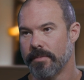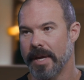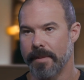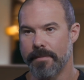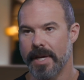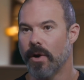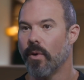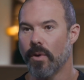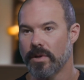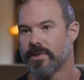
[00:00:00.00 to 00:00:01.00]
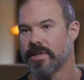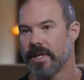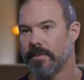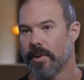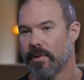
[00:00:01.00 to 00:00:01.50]
make big holes
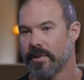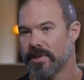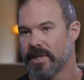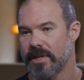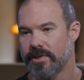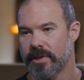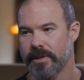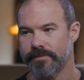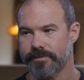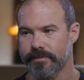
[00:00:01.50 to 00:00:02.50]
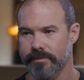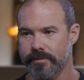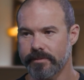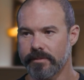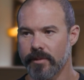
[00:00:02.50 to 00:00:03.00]
in the bone, essentially.
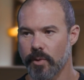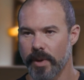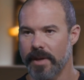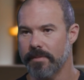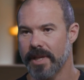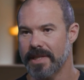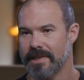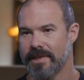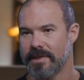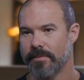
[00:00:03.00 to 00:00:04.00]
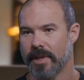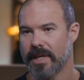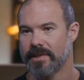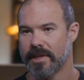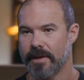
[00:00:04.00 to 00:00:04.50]
We can place these
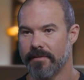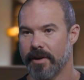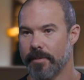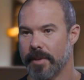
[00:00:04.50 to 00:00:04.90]
implants in a very